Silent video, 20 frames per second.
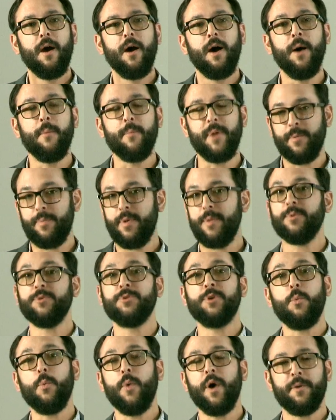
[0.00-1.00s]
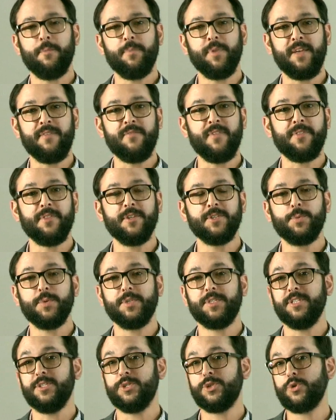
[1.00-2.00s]
many people don't want to believe that this
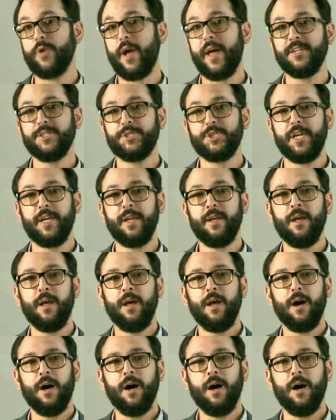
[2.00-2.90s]
was his strategy.